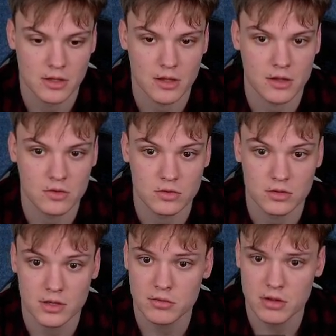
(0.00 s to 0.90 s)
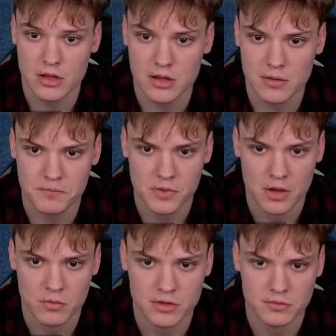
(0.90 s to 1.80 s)
And now he
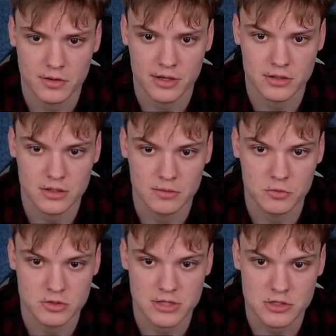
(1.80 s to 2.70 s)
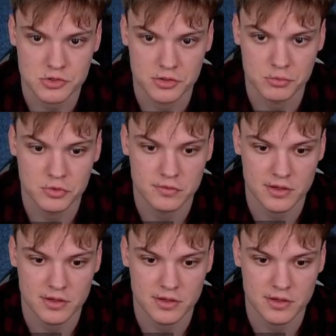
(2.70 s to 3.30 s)
went for like the most natural move.